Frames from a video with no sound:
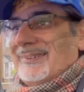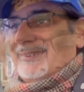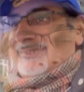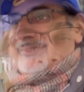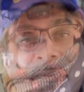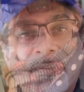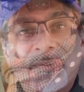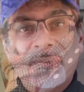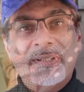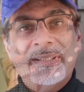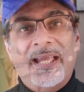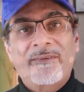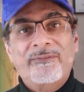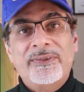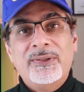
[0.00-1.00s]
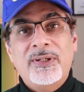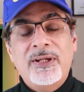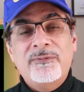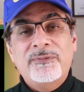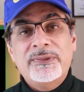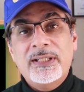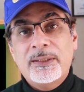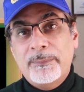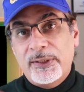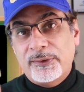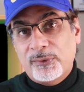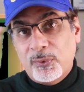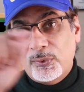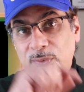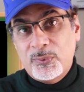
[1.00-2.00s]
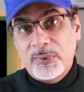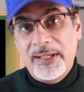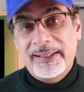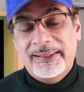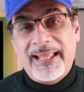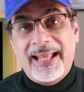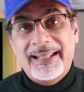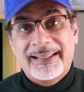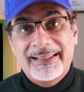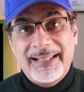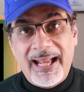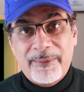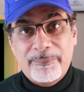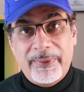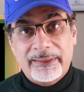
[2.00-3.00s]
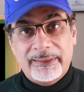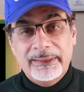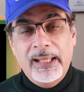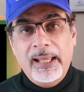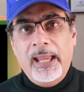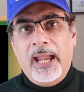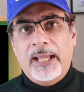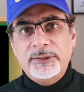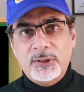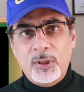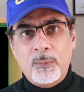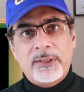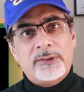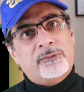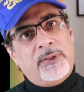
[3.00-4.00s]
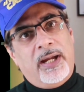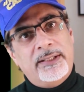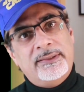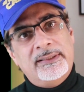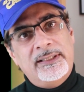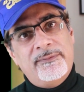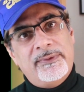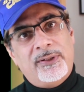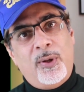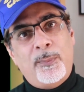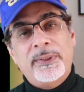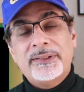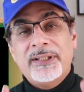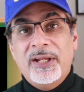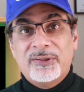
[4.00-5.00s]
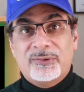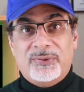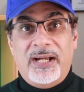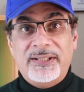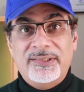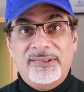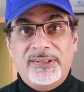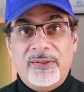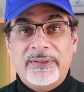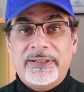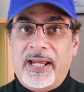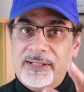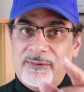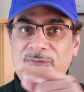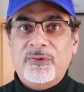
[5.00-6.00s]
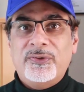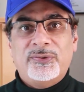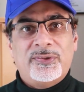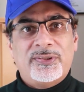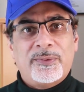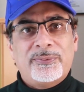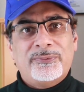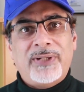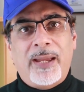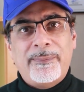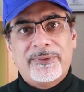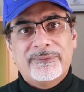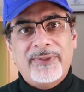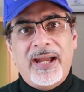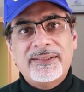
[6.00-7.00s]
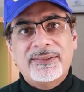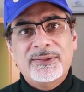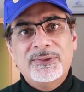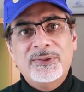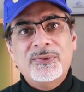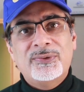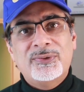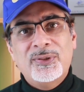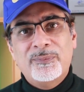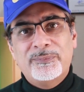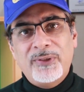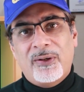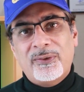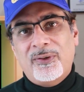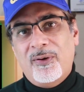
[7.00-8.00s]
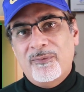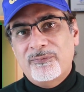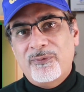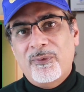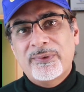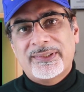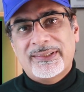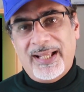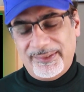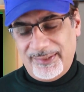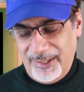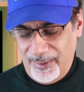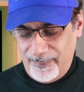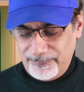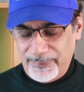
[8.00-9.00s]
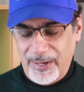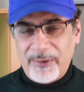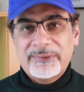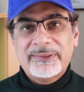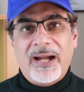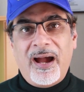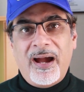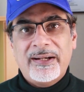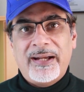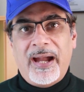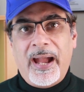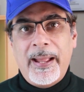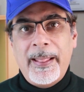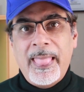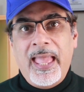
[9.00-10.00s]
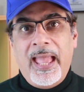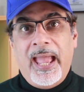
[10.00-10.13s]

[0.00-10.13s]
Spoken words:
Hope you enjoyed that video. If you did, make sure you hit that like button. And you know what? Try to leave a comment, try to share it. And of course, you're subscribing, right? To youtube.com/browncarguy.